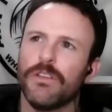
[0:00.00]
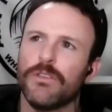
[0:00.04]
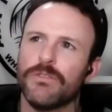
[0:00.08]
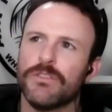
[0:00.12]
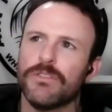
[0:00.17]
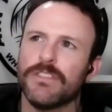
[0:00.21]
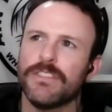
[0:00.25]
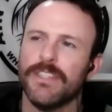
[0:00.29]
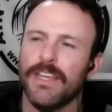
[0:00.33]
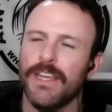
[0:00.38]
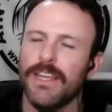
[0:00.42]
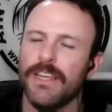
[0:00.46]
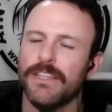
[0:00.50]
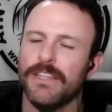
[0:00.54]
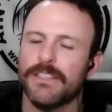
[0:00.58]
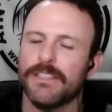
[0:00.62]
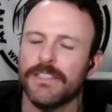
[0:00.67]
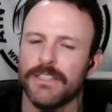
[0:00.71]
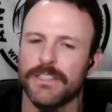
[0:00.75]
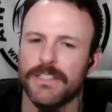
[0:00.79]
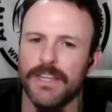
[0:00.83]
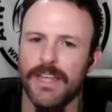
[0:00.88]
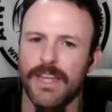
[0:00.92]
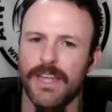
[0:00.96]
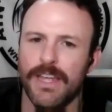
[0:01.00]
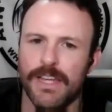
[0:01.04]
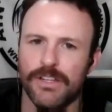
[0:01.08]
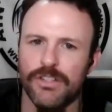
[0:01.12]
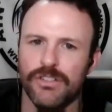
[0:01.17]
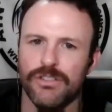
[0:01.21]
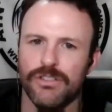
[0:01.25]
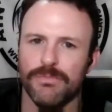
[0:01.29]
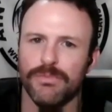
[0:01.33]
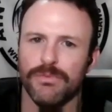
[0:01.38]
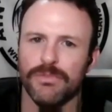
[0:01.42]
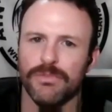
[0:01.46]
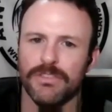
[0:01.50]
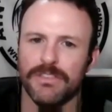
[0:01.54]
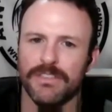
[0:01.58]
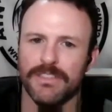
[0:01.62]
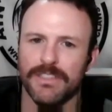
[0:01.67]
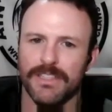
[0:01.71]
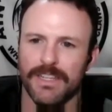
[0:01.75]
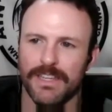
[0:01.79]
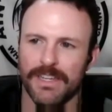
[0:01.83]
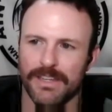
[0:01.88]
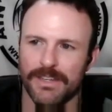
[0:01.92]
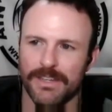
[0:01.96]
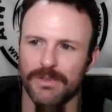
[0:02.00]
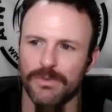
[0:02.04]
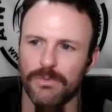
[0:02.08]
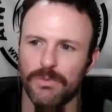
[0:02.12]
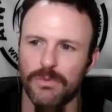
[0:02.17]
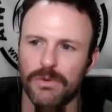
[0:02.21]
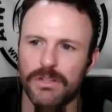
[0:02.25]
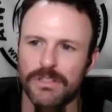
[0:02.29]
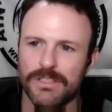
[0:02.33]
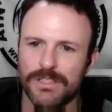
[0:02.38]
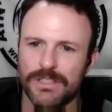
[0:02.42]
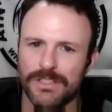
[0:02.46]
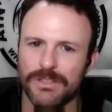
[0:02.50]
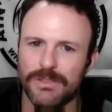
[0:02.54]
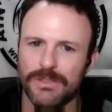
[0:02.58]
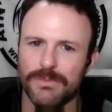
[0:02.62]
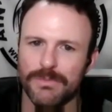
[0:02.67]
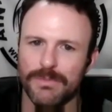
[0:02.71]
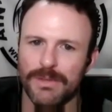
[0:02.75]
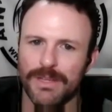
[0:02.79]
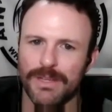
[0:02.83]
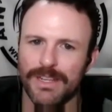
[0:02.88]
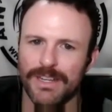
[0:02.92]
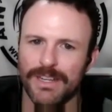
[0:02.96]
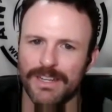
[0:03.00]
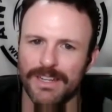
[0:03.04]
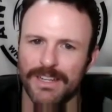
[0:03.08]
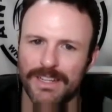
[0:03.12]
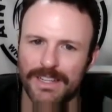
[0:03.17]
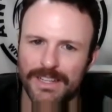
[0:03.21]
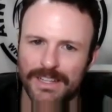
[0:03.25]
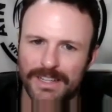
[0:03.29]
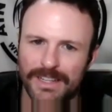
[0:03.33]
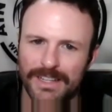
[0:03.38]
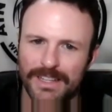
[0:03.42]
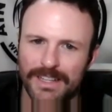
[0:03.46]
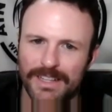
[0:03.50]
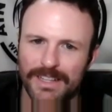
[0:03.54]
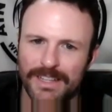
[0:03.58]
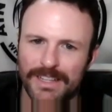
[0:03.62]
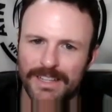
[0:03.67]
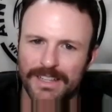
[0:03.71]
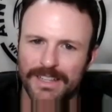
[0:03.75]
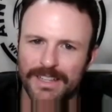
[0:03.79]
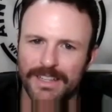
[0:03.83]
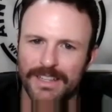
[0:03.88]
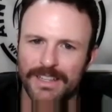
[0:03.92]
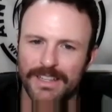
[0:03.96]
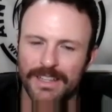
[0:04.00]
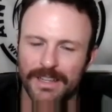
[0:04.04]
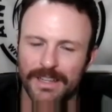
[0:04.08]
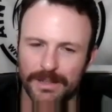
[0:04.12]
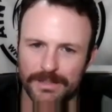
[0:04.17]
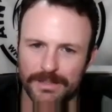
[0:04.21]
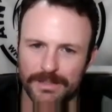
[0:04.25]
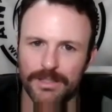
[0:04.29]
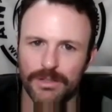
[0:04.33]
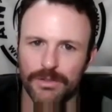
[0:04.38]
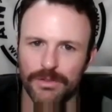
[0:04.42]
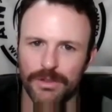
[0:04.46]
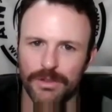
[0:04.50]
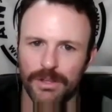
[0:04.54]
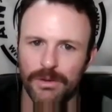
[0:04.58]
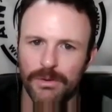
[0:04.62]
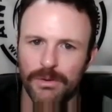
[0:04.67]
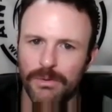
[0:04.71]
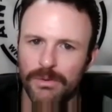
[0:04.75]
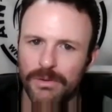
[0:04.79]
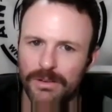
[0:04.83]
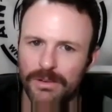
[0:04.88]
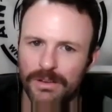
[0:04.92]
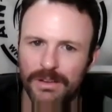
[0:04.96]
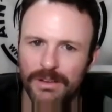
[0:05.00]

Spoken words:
you say detachable dick, what do you mean? A dildo,